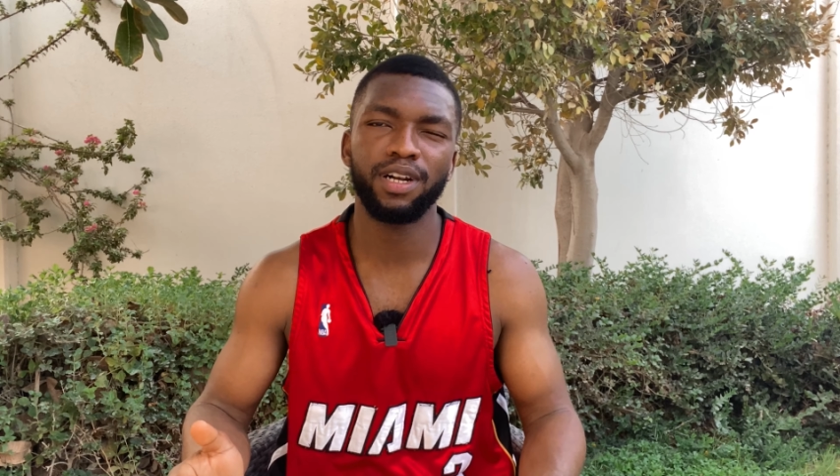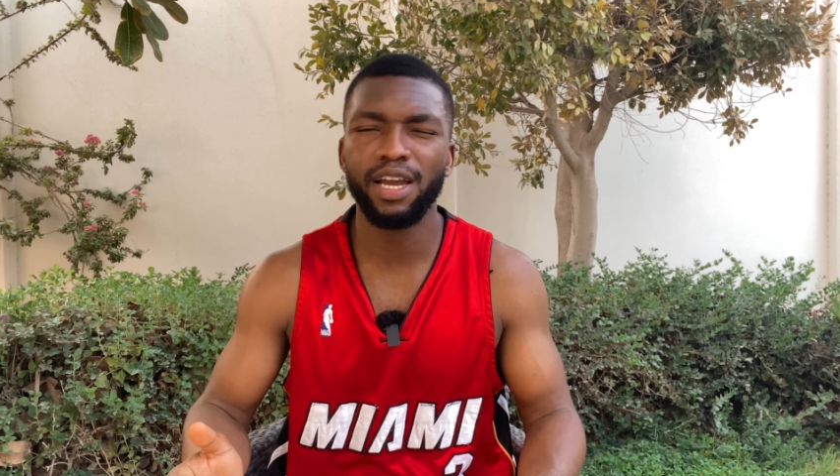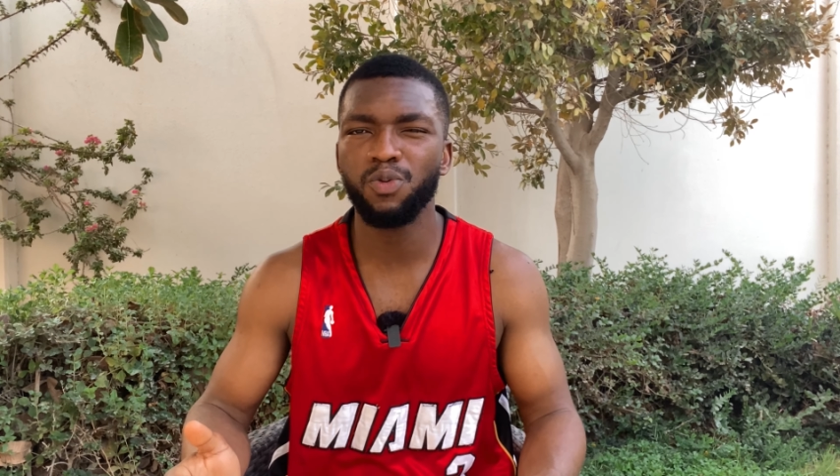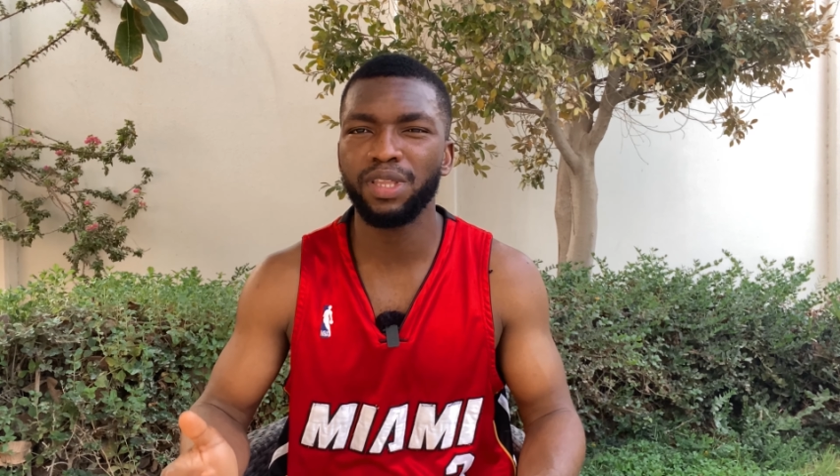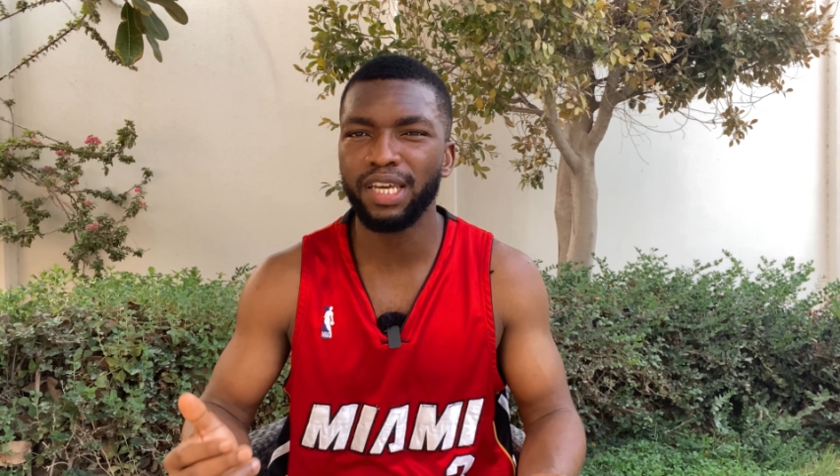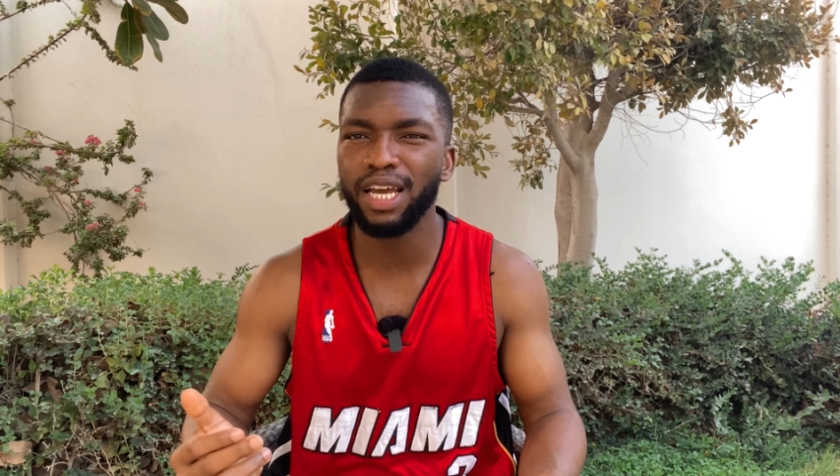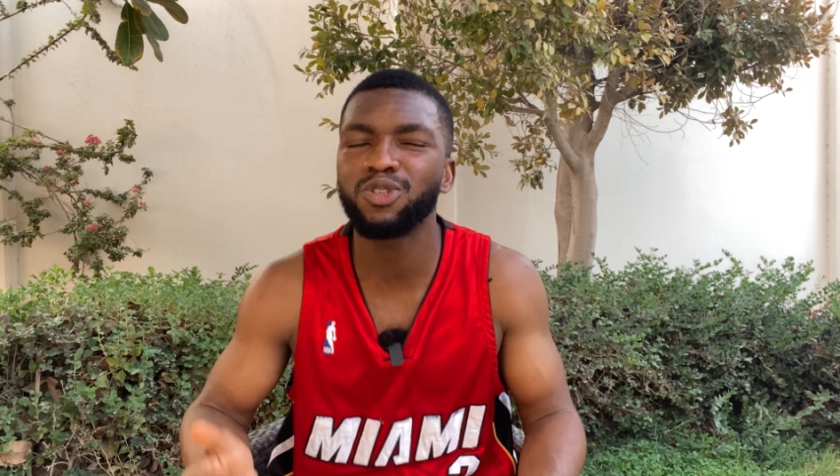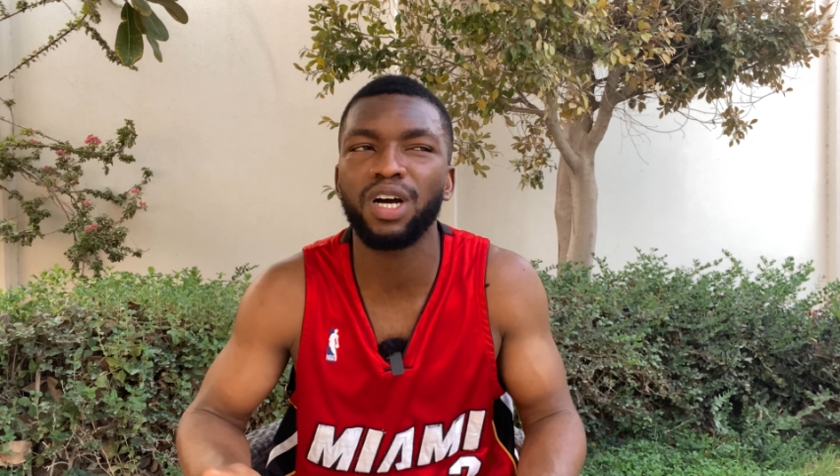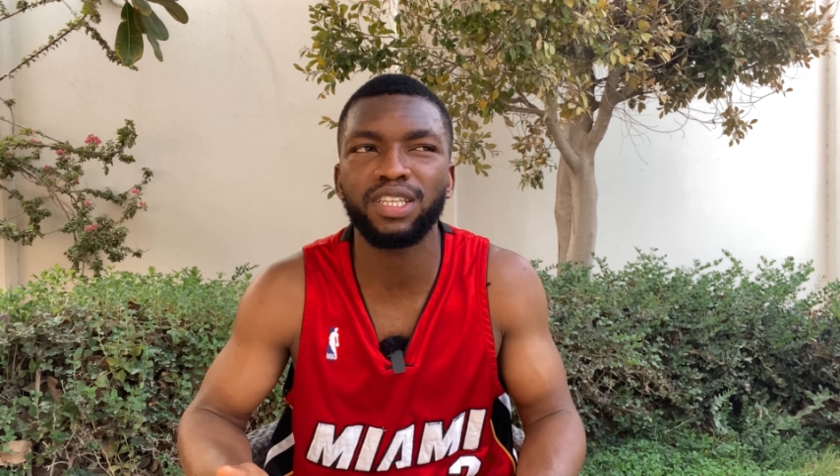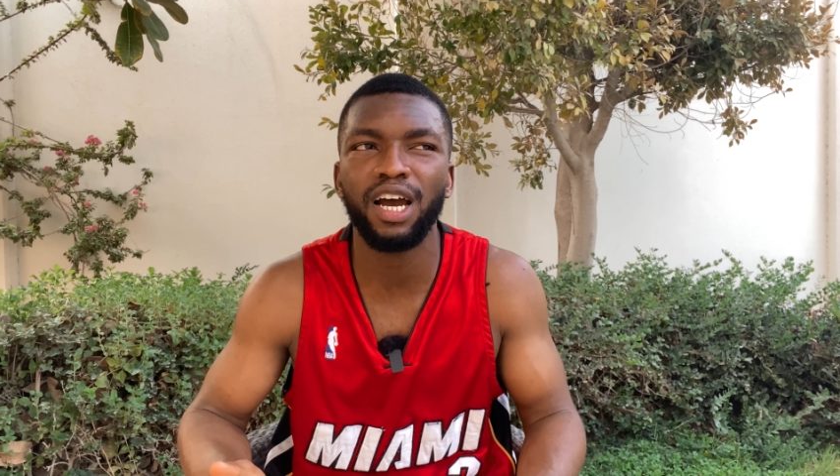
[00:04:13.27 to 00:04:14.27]
like when they get to
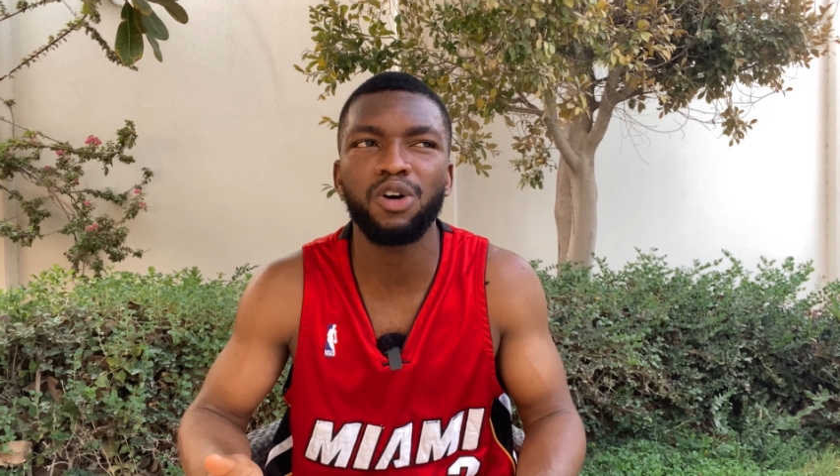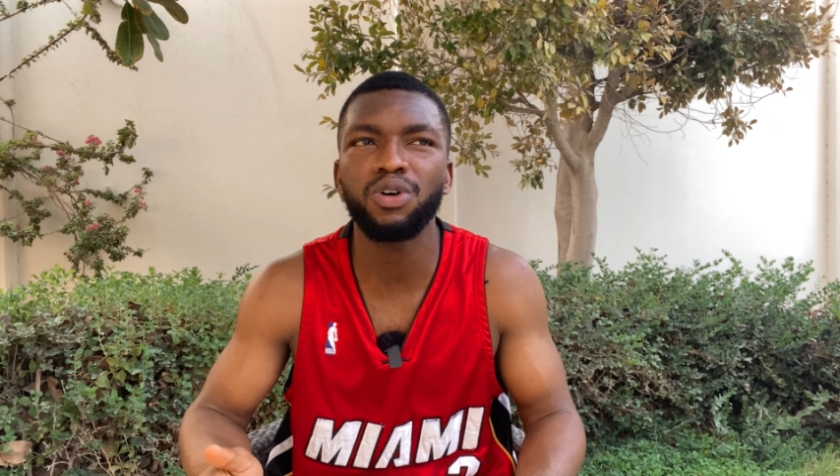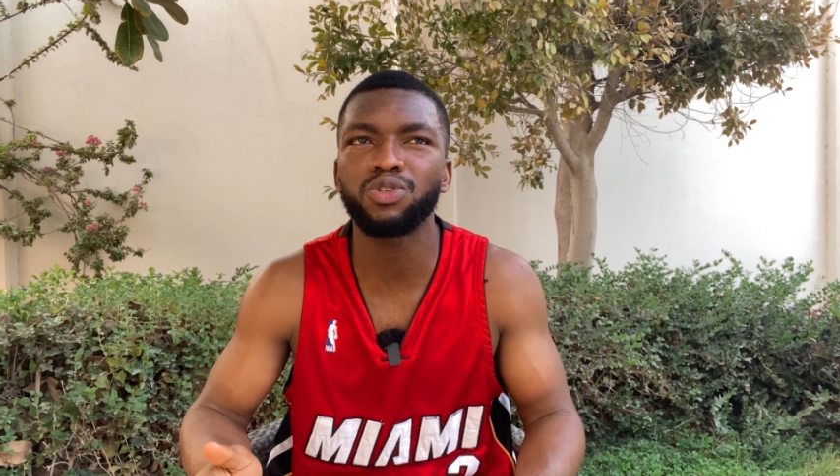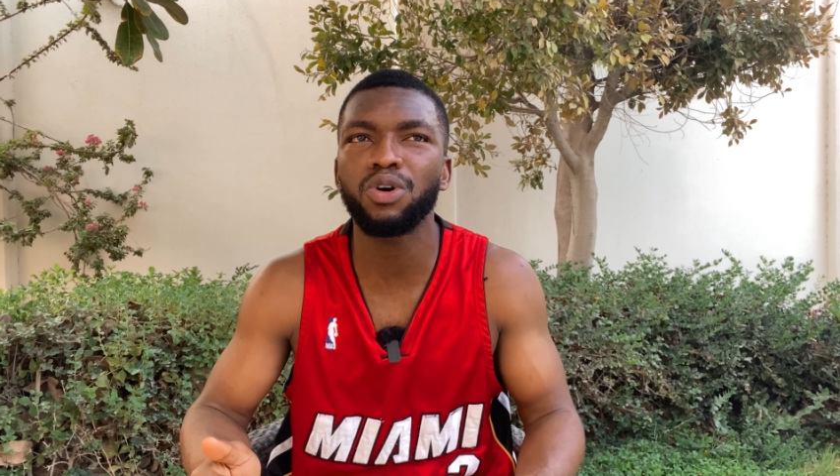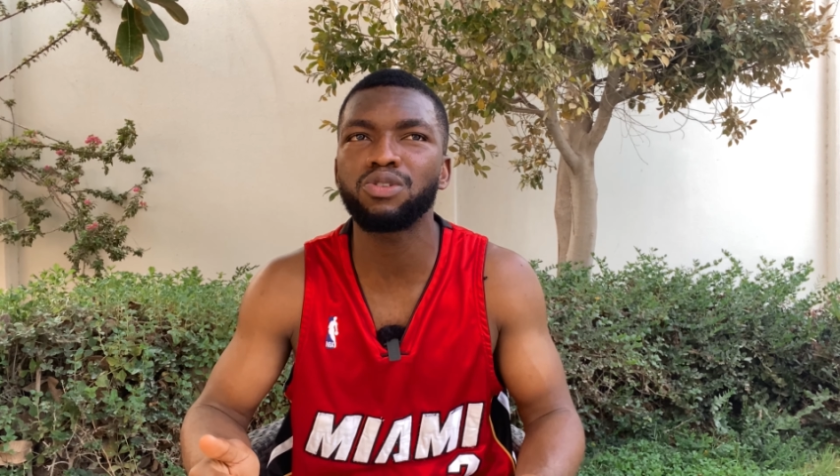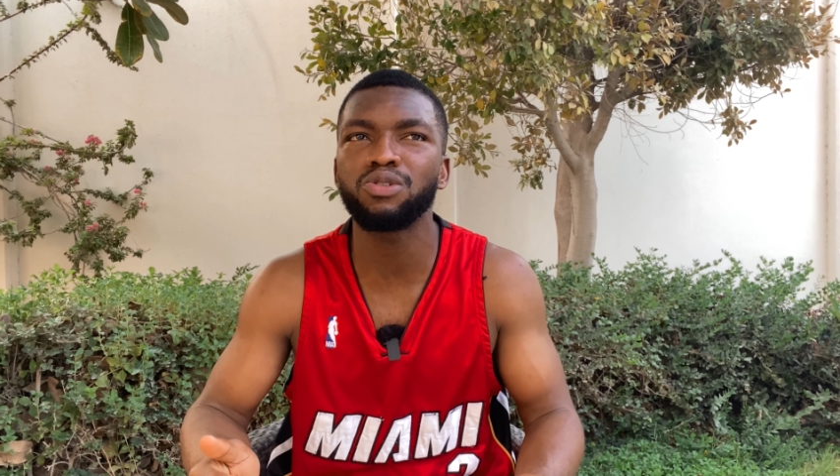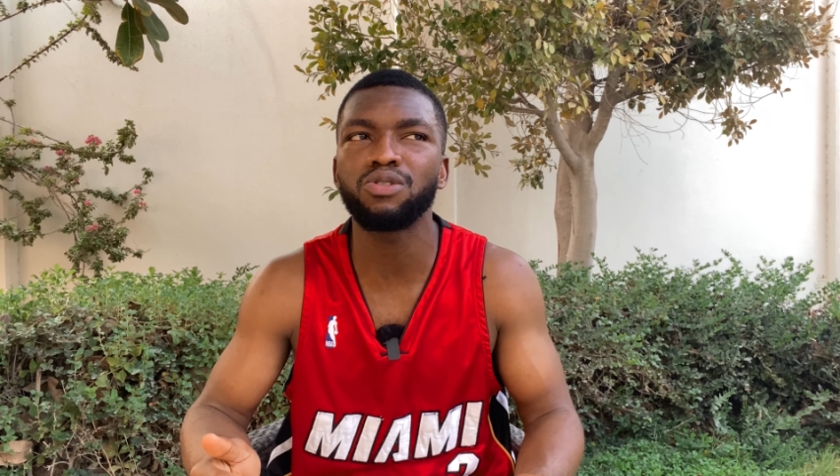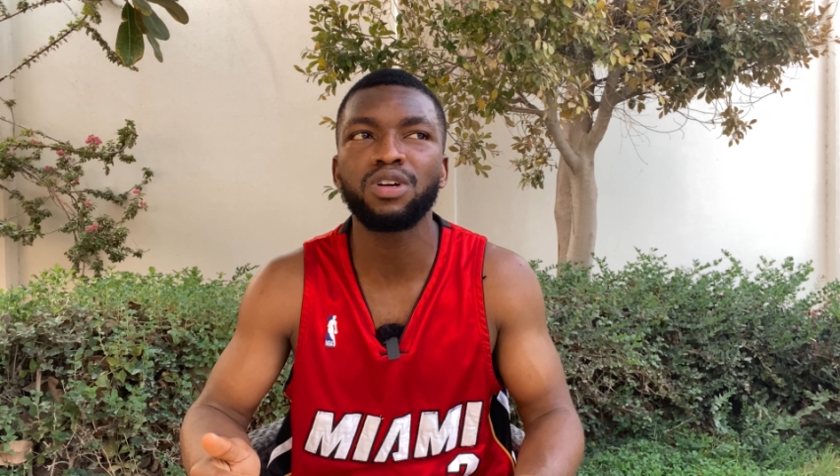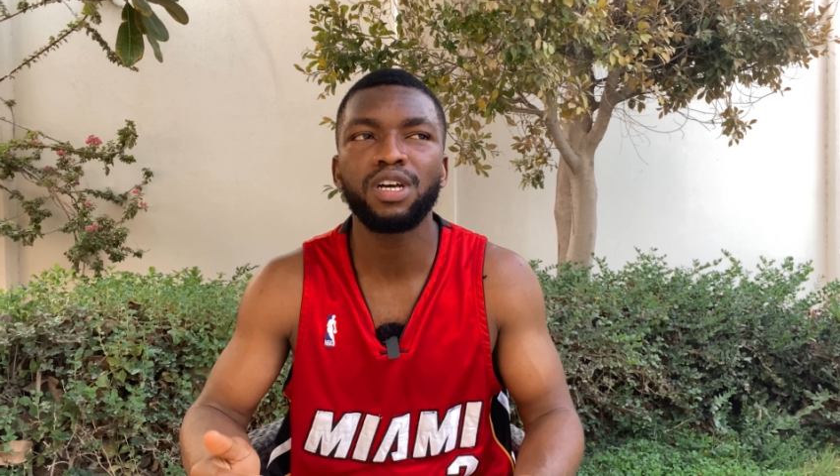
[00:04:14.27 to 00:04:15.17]
Qatar, who is going to